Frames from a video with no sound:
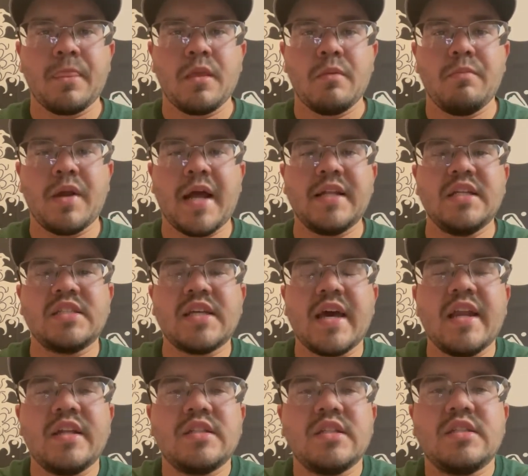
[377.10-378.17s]
But I
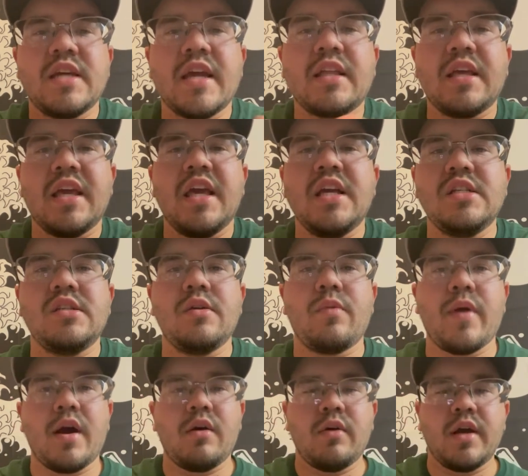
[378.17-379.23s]
decided to take the easy
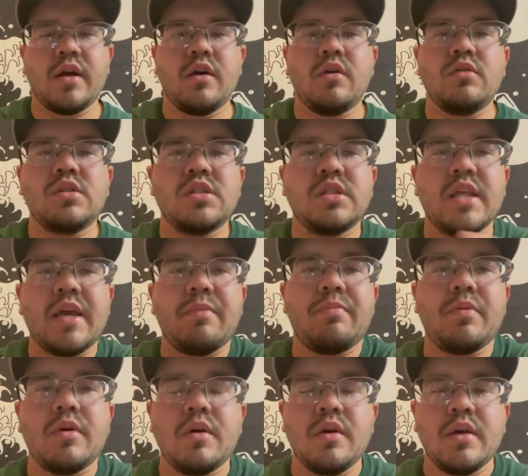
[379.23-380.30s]
route and go sleep
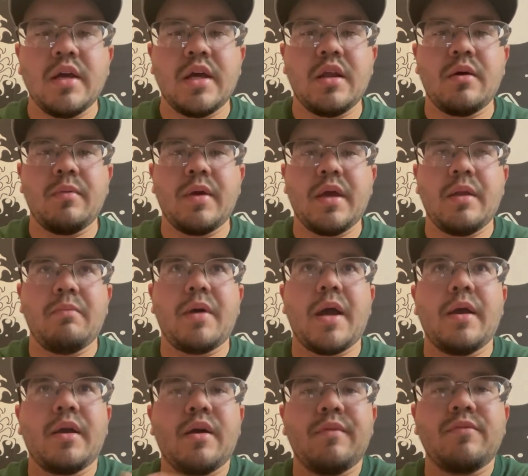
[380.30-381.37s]
in
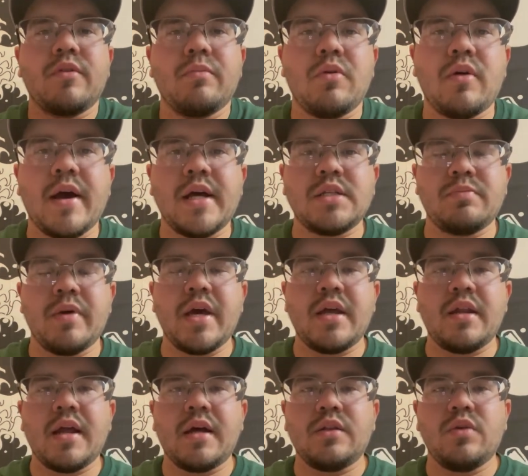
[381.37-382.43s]
my comfortable ass bed,
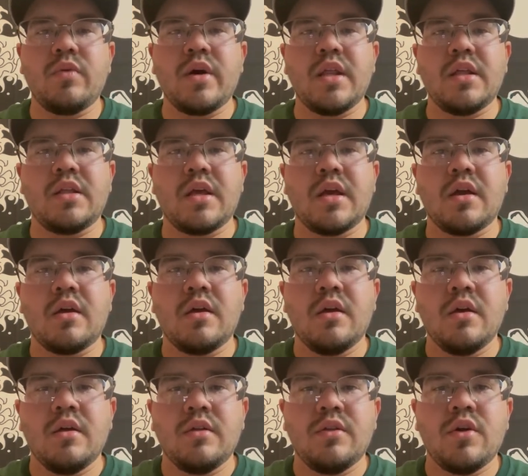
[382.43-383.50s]
not do anything,
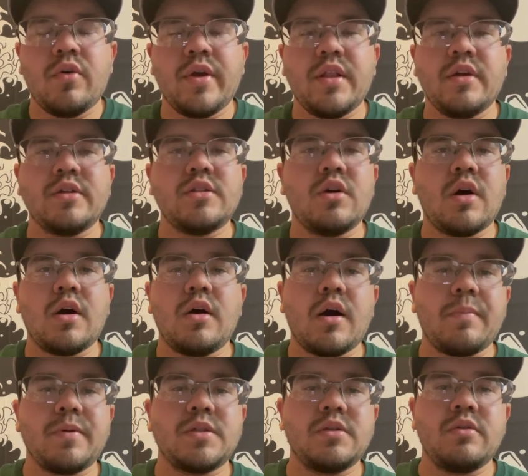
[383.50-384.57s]
knowing there's no
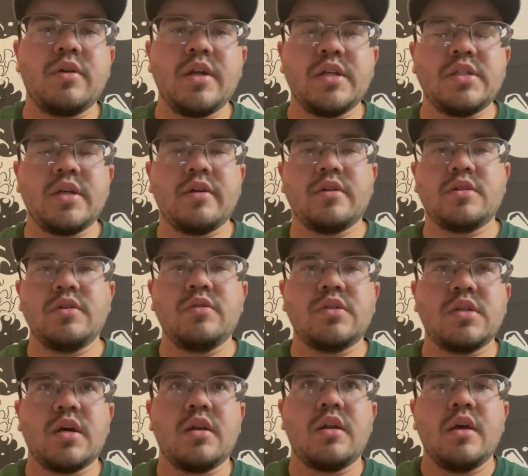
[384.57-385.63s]
opportunities here in
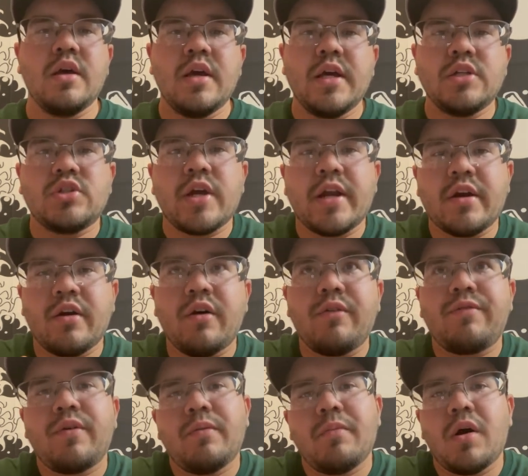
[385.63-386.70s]
Tucson, and try to go
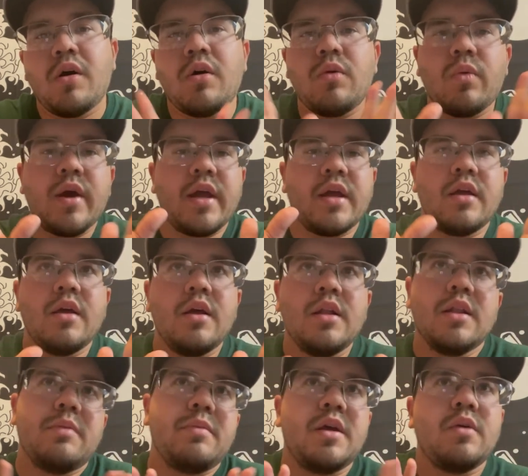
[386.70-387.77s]
from, oh wait,
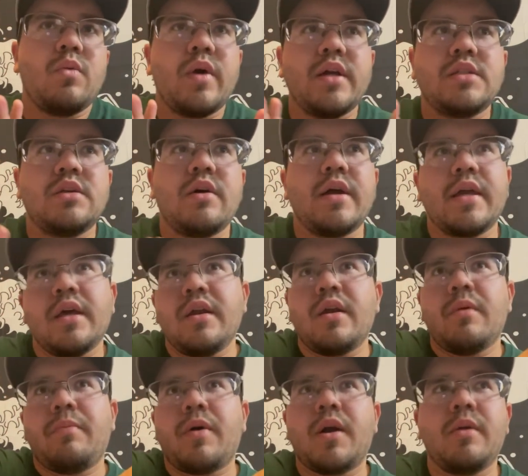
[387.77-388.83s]
let me wait till I get an
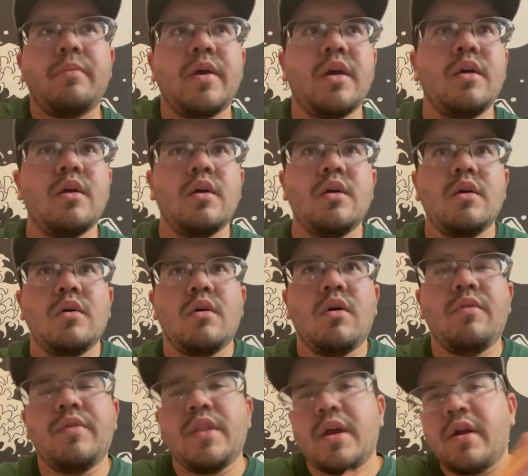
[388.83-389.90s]
apartment
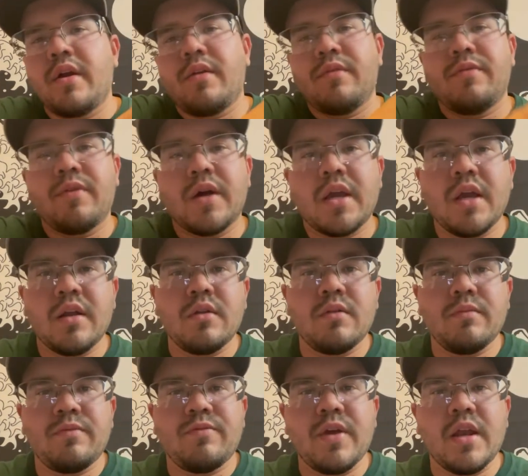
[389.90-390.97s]
over there in
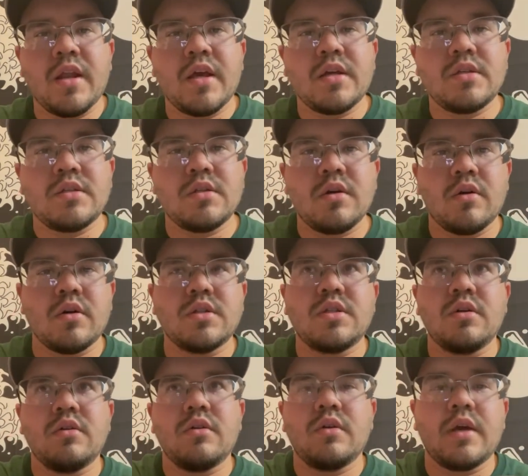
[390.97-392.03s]
fucking Phoenix or
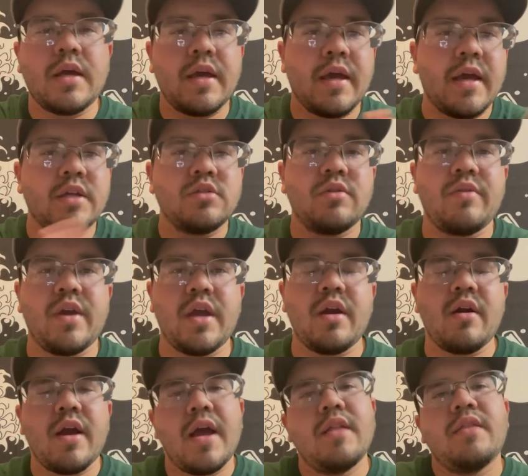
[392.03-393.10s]
till it ends over here,
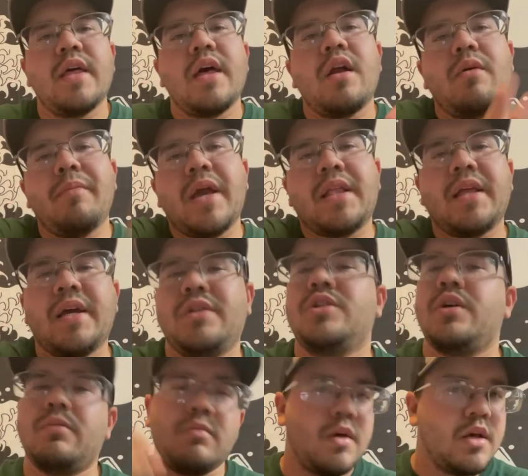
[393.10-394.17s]
and then I'll make that
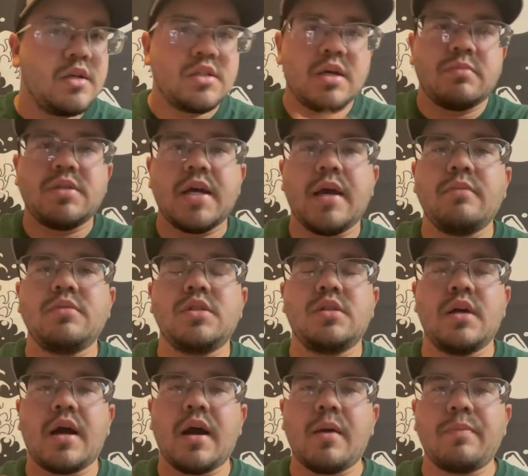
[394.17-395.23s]
jump. Sometimes
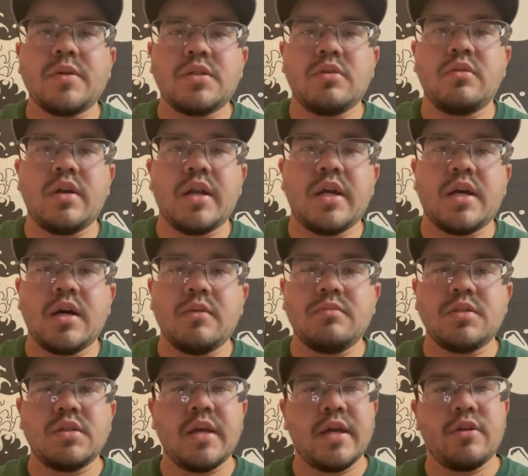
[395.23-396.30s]
the opportunity
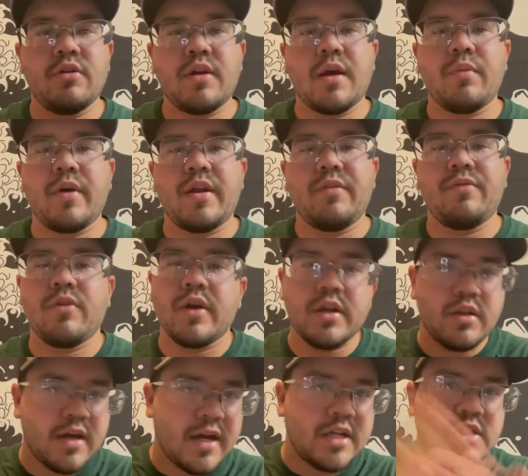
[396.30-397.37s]
comes and you're not ready for it, and
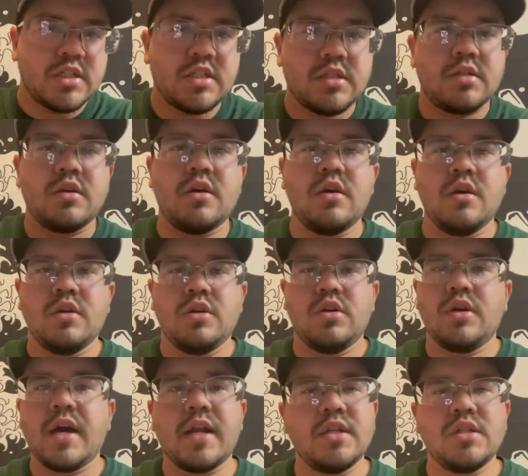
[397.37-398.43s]
you gotta
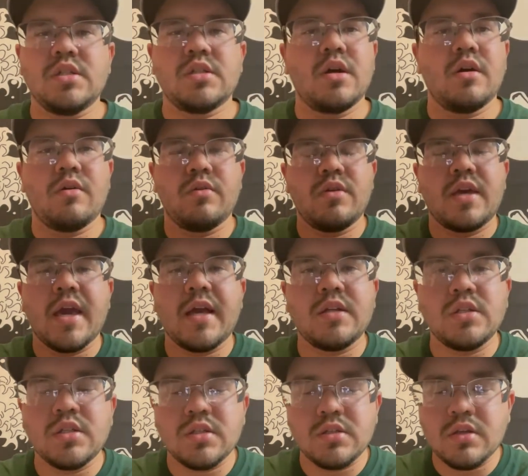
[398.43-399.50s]
just go. You can't
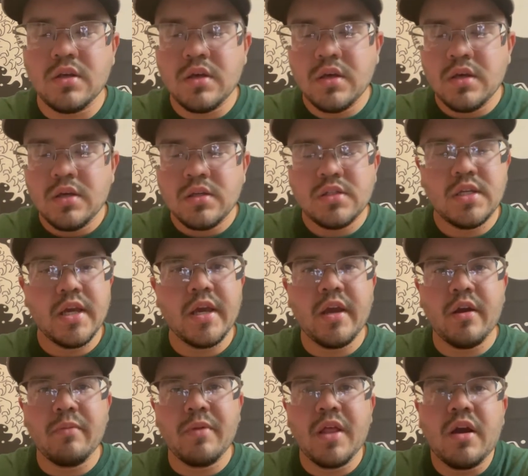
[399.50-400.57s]
just sit
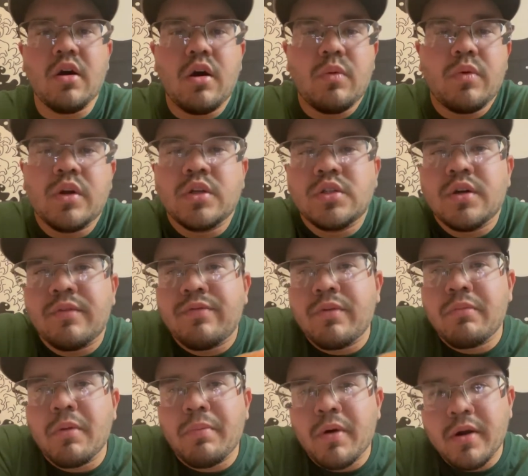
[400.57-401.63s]
here and be like, oh, I want to jump
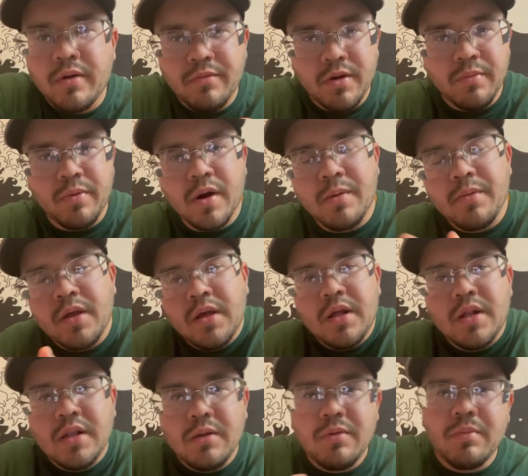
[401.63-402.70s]
from apartment to apartment,
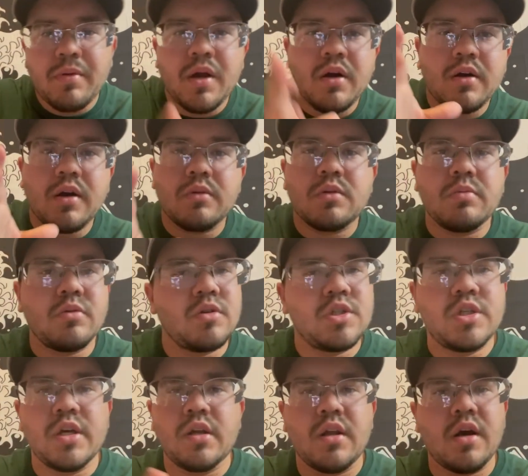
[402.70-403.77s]
let me be all comfortable and
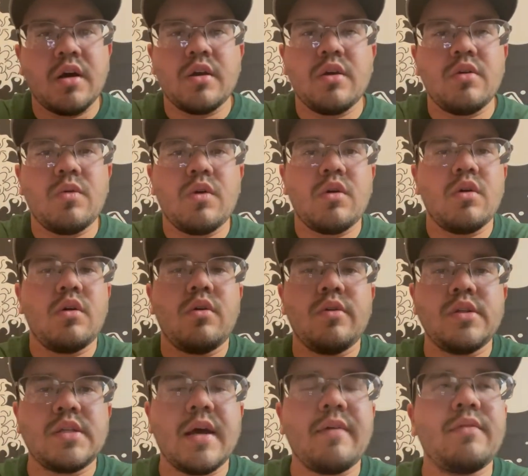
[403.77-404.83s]
shit. No, you don't want to
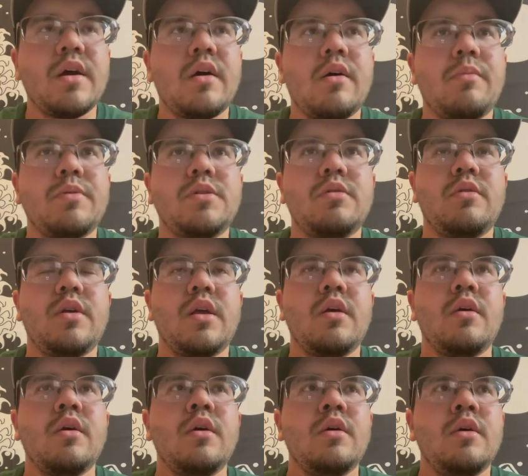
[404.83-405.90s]
always have that opportunity.
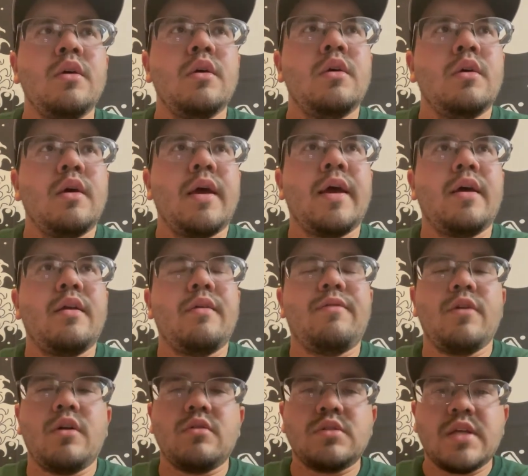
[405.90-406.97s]
And if
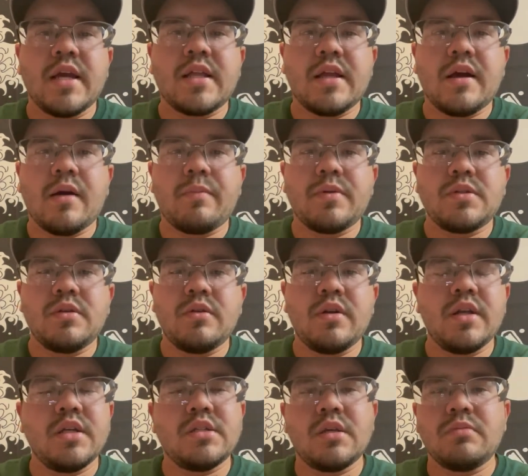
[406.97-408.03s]
you don't take the
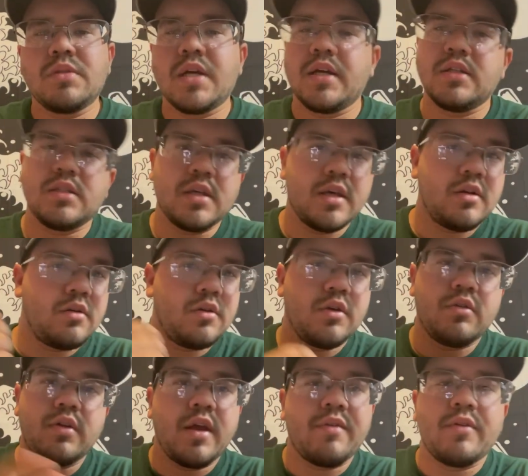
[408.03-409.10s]
opportunity, sometimes
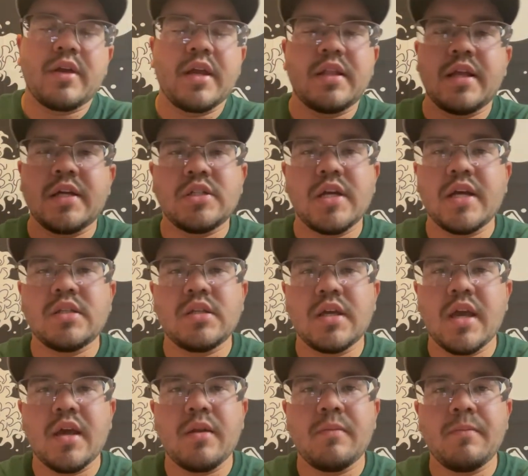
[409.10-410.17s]
you'll never get that chance
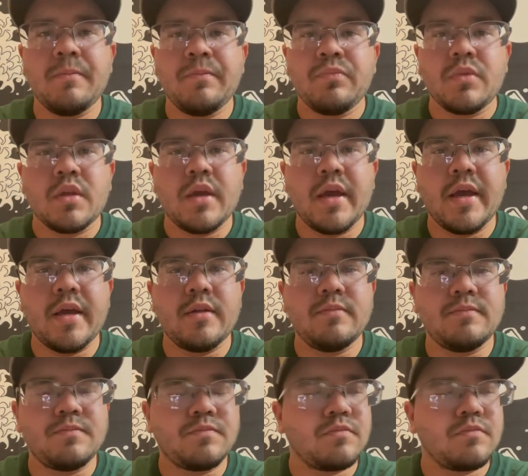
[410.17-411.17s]
again. And